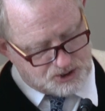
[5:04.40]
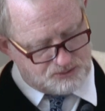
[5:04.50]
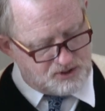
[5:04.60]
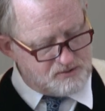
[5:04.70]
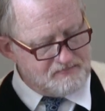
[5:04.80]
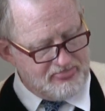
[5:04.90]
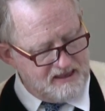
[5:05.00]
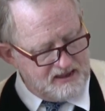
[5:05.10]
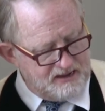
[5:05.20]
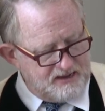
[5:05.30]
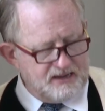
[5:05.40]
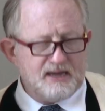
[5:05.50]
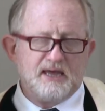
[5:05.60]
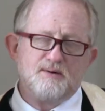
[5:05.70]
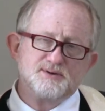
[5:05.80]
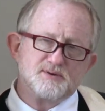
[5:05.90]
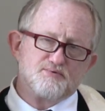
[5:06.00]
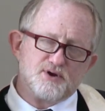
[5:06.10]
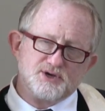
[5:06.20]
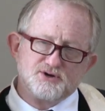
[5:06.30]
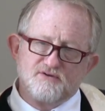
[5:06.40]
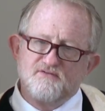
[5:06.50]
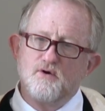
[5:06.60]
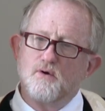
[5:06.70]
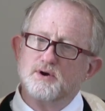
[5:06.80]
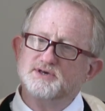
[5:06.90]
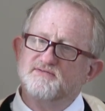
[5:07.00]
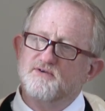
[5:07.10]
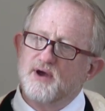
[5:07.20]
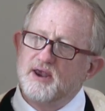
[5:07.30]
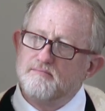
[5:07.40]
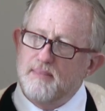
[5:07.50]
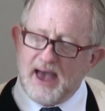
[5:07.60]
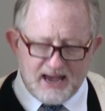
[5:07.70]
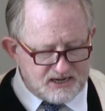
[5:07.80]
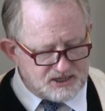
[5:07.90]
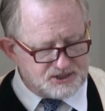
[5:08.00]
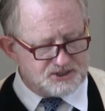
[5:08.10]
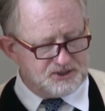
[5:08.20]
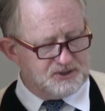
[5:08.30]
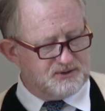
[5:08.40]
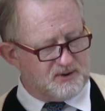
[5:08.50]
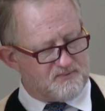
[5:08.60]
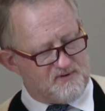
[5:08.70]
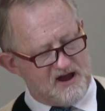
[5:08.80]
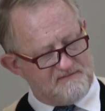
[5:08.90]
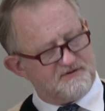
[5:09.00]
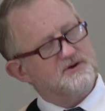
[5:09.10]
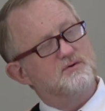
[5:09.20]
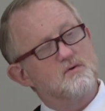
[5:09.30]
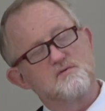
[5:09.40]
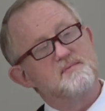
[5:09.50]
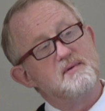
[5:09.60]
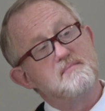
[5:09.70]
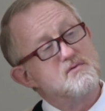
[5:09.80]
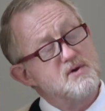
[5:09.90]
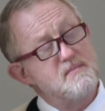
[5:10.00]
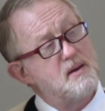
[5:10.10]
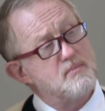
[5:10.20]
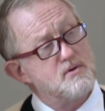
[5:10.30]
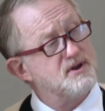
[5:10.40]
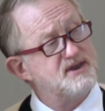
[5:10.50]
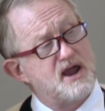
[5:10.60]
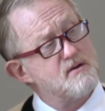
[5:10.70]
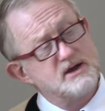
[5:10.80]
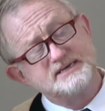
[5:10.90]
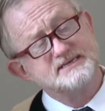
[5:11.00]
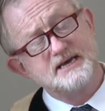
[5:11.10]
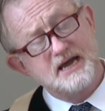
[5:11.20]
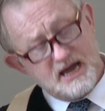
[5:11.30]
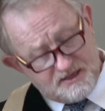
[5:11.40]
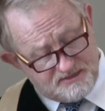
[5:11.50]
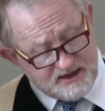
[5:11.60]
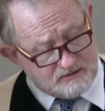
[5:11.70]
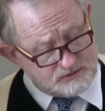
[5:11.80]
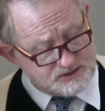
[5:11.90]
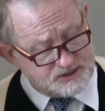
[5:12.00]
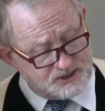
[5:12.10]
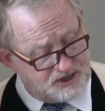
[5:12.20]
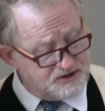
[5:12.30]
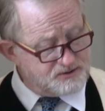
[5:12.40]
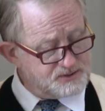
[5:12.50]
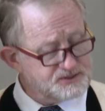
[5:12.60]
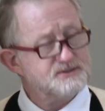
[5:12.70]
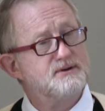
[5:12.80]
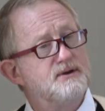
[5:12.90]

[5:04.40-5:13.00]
Jr. He was a preacher, of course, of great magnitude, a prophet who will be remembered, dare I say, 1,000 years,